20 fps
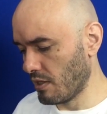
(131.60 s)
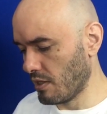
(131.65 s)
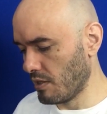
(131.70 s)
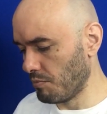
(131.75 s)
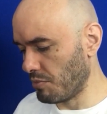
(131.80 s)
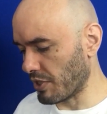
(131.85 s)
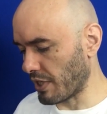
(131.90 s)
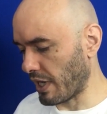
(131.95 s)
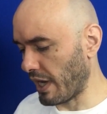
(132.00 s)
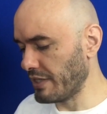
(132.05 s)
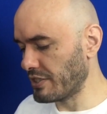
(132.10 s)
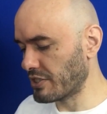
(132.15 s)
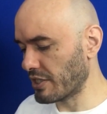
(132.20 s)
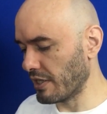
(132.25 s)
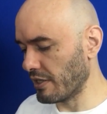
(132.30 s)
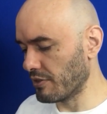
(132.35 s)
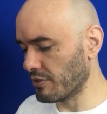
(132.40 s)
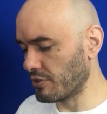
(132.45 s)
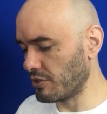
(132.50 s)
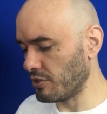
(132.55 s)
but I say
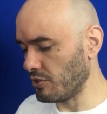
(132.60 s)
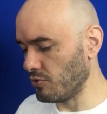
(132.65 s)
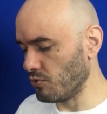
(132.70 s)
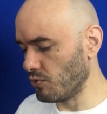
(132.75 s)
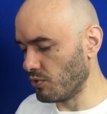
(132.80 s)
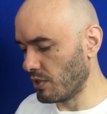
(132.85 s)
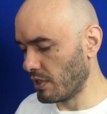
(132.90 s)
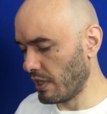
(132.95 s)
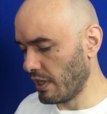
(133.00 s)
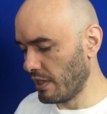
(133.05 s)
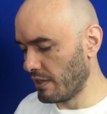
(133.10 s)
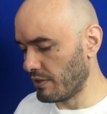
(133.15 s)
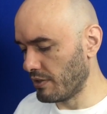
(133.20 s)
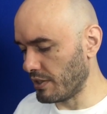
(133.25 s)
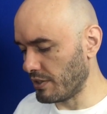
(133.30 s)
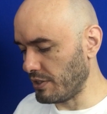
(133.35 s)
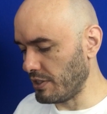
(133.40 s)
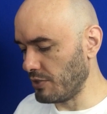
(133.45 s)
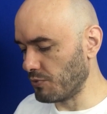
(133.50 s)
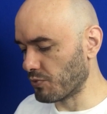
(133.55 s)
unto you, that
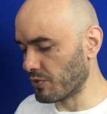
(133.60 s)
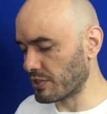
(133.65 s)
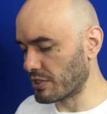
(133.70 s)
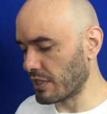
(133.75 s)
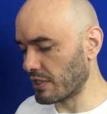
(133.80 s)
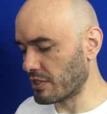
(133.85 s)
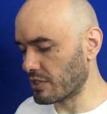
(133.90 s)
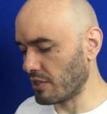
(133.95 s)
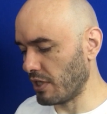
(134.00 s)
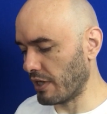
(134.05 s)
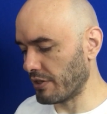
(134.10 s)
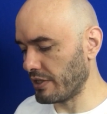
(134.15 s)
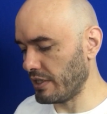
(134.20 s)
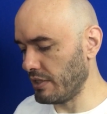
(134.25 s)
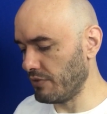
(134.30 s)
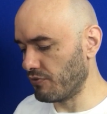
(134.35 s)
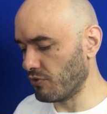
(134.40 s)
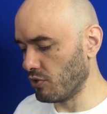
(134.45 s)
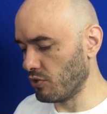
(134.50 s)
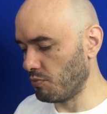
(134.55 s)
ye resist not
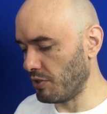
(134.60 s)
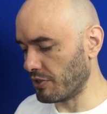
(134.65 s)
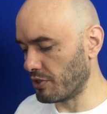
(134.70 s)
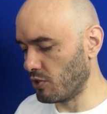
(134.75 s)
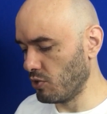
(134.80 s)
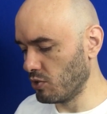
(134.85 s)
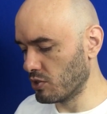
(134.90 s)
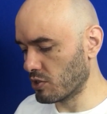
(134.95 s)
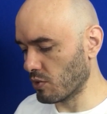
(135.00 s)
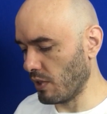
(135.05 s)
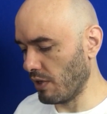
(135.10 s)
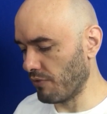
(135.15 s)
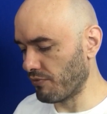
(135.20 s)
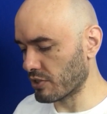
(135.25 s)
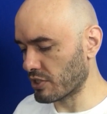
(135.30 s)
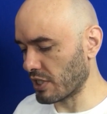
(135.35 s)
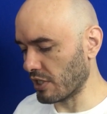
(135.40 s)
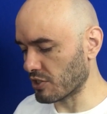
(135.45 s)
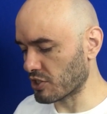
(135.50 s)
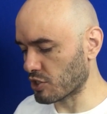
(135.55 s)
evil, but whosoever
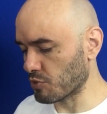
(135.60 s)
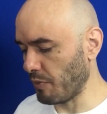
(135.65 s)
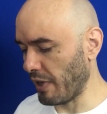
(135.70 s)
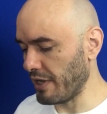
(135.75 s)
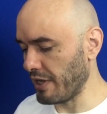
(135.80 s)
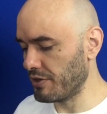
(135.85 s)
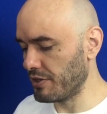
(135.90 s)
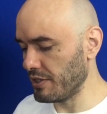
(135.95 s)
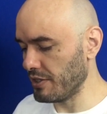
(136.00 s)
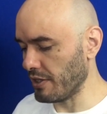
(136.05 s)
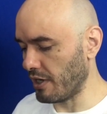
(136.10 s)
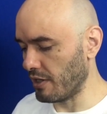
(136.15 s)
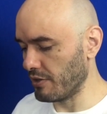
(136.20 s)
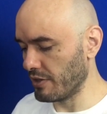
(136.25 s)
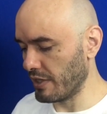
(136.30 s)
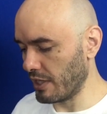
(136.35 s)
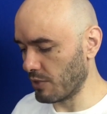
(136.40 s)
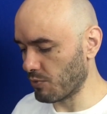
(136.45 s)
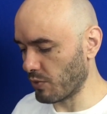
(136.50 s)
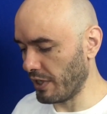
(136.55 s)
shall smite thee on
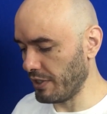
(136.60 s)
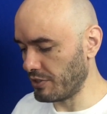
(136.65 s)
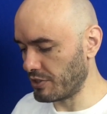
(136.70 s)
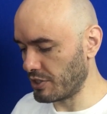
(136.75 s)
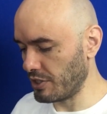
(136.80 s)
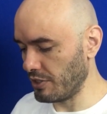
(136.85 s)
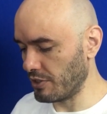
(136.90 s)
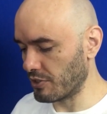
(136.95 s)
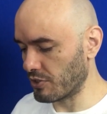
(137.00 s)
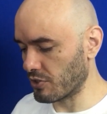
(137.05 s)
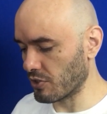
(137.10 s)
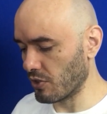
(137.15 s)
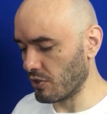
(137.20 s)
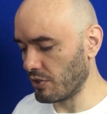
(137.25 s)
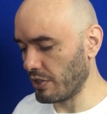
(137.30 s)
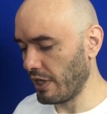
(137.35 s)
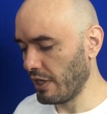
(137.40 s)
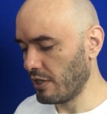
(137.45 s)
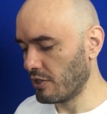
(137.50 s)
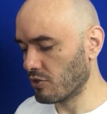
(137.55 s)
thy right cheek,
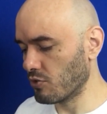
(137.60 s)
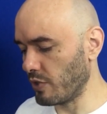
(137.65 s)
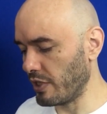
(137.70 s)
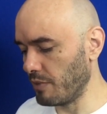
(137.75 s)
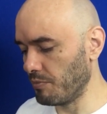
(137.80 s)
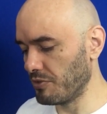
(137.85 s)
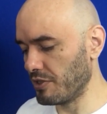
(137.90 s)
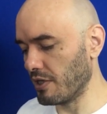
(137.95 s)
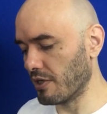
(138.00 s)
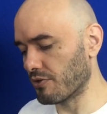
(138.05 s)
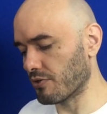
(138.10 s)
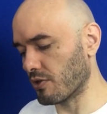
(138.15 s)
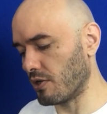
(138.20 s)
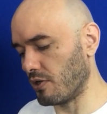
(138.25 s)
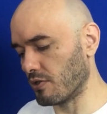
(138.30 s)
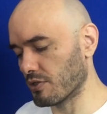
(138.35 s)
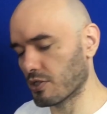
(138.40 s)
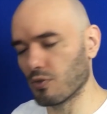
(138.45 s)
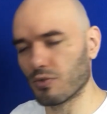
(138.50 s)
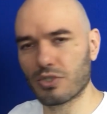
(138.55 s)
turn to him the other
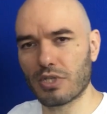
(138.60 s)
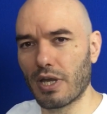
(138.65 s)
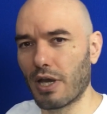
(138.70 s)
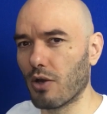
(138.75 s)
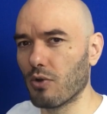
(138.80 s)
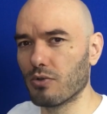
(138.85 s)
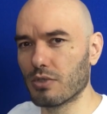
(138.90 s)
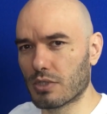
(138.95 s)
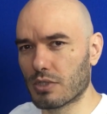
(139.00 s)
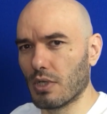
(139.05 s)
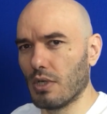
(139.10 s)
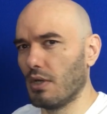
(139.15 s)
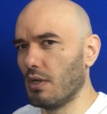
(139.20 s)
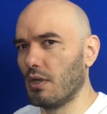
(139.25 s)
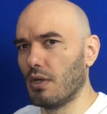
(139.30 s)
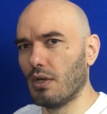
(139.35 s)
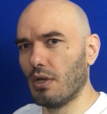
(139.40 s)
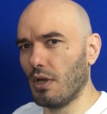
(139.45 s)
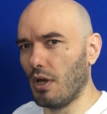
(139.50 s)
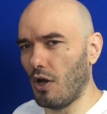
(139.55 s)
also, sounds
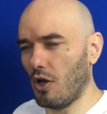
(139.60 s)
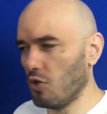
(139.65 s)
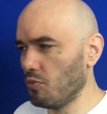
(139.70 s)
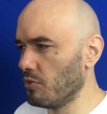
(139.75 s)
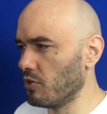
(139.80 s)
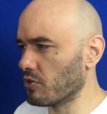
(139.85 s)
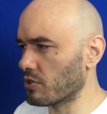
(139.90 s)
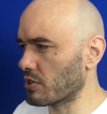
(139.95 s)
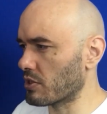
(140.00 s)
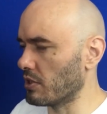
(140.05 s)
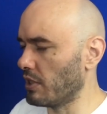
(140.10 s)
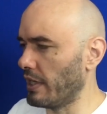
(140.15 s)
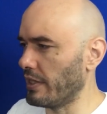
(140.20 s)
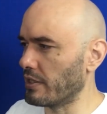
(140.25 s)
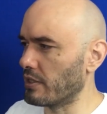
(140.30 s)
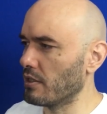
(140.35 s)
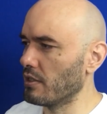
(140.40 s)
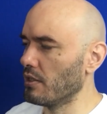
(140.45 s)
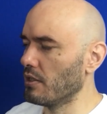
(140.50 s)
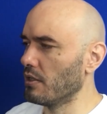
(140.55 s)
almost
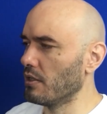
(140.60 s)
like